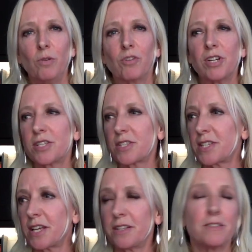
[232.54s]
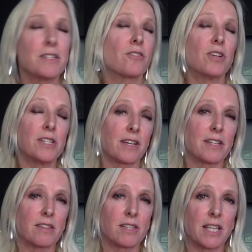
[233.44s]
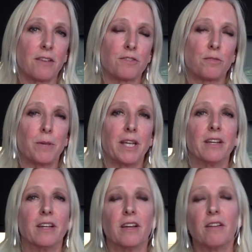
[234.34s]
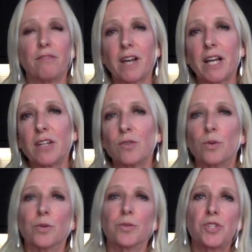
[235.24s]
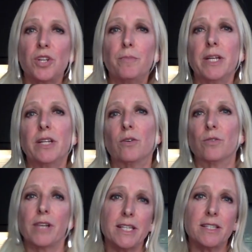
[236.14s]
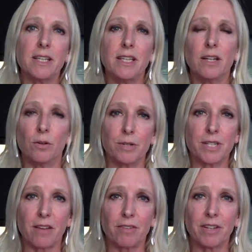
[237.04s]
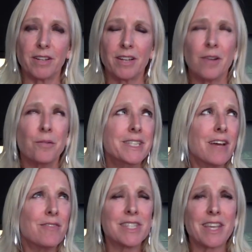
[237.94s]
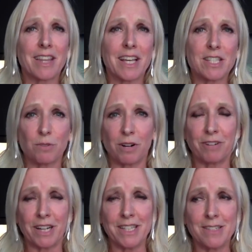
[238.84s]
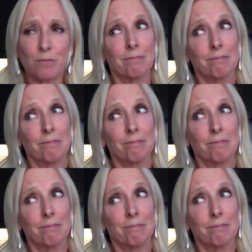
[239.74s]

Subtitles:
We criticize ourselves for being fat or stupid or lazy or whatever. We'd never say that to our friends.